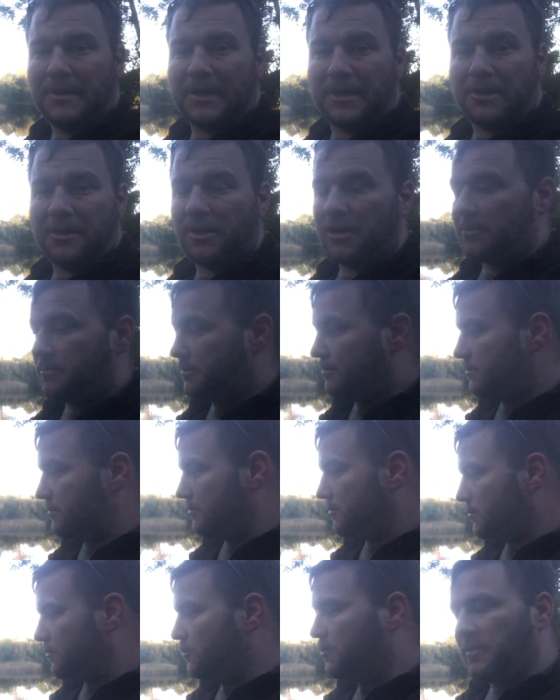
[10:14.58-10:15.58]
pack up
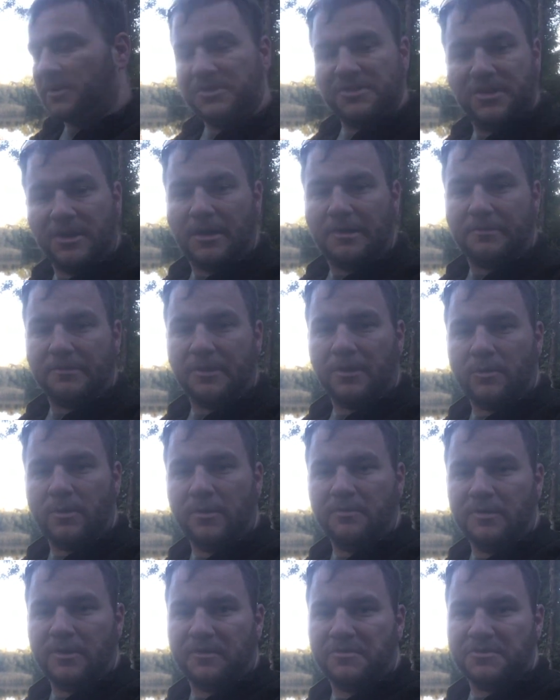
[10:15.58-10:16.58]
all my stuff and go
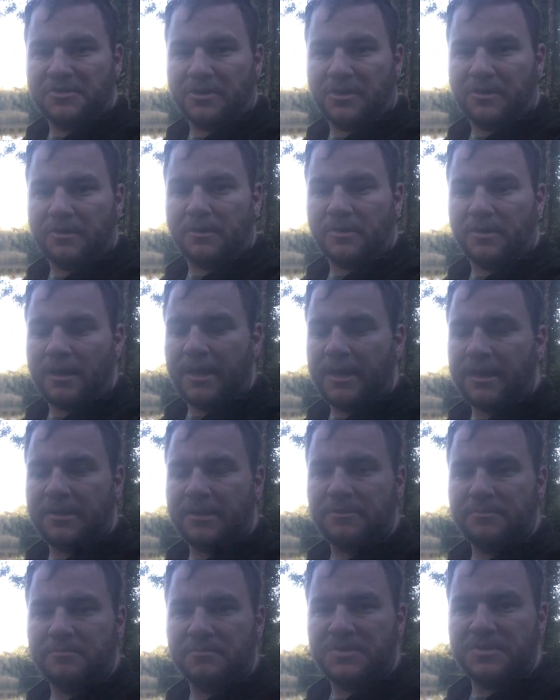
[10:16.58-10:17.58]
over the other side of the
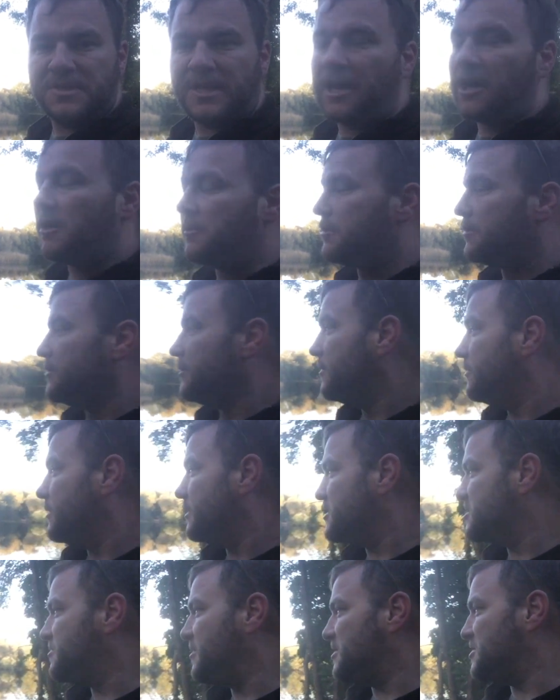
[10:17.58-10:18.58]
lake and set up,
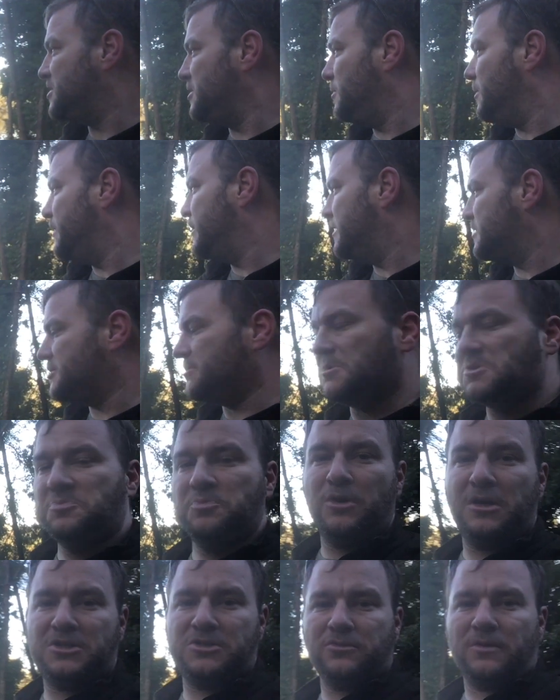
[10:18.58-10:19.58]
especially when there's so much
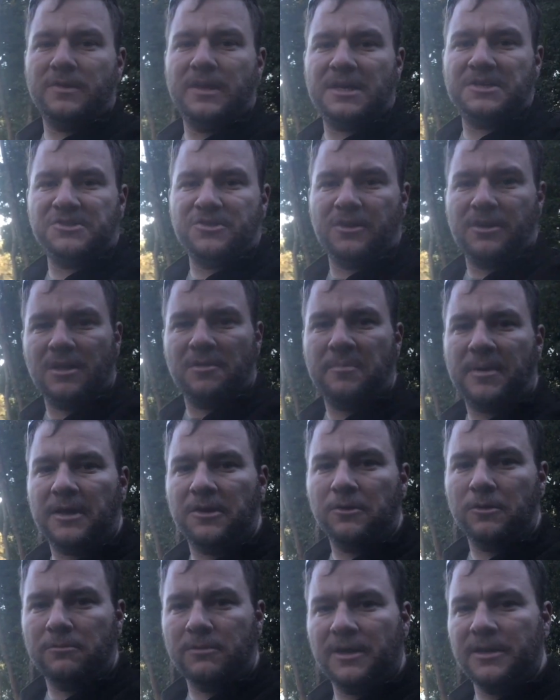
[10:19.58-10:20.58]
pressure on that side of the
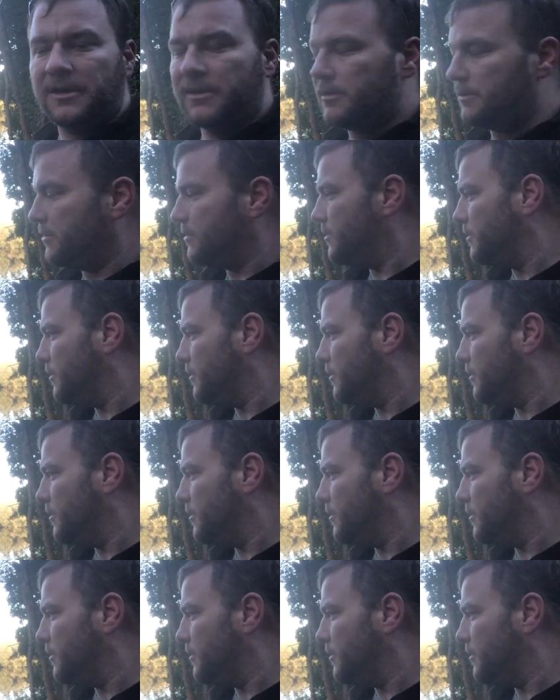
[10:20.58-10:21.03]
bank already.